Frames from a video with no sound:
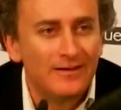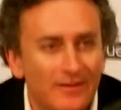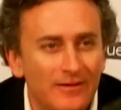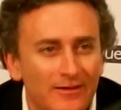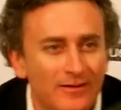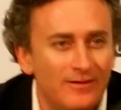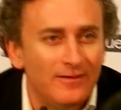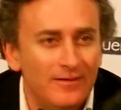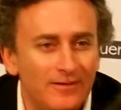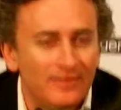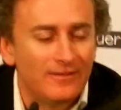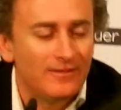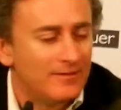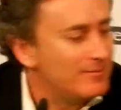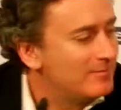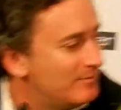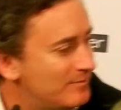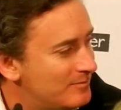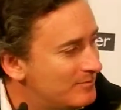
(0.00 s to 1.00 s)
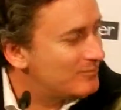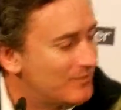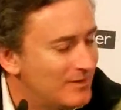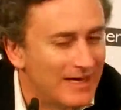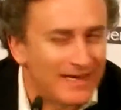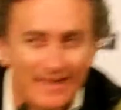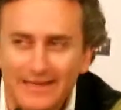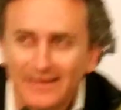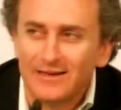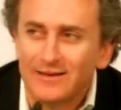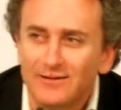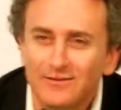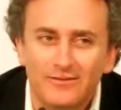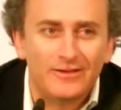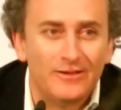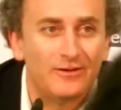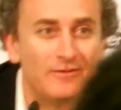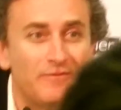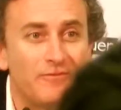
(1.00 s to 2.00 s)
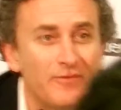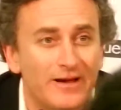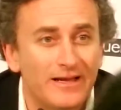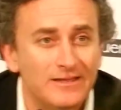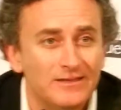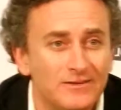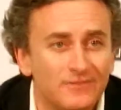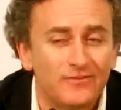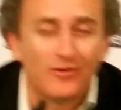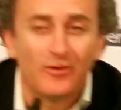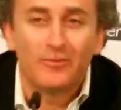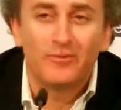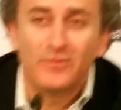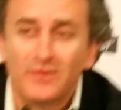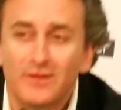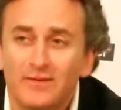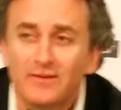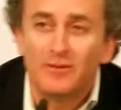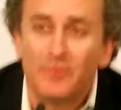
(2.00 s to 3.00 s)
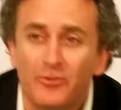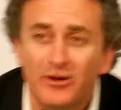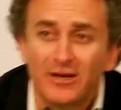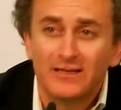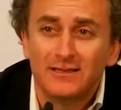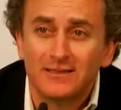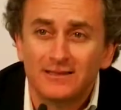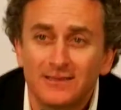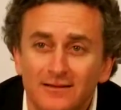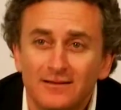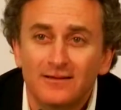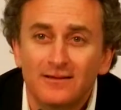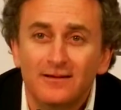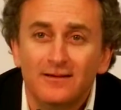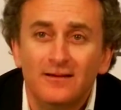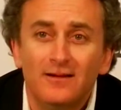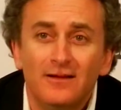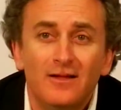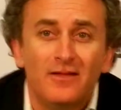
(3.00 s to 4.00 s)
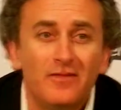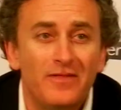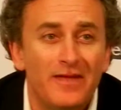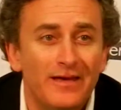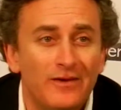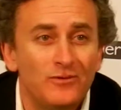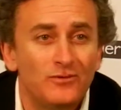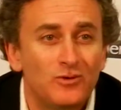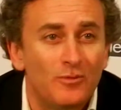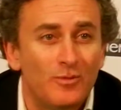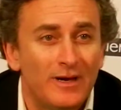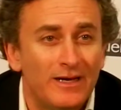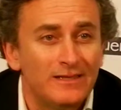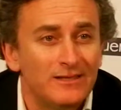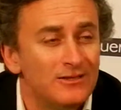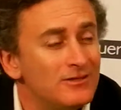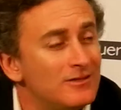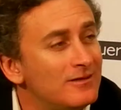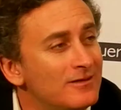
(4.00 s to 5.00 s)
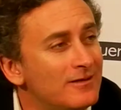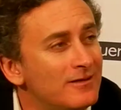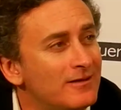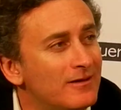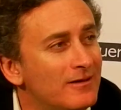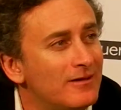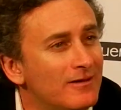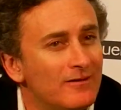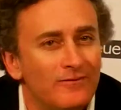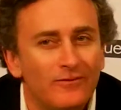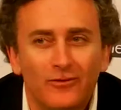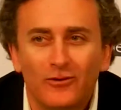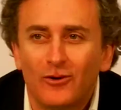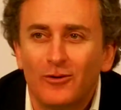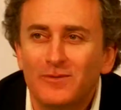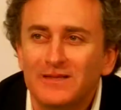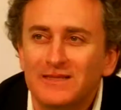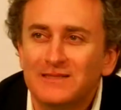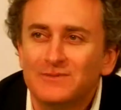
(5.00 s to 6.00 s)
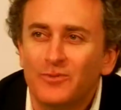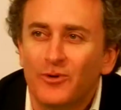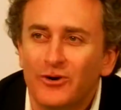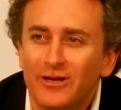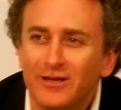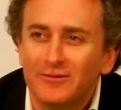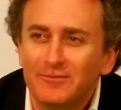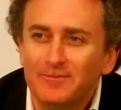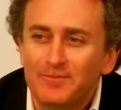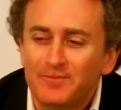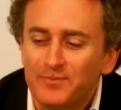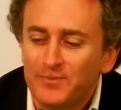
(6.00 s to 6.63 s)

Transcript: dear uh, Daniel, dear friends from the press, thank you so much uh, for coming this morning.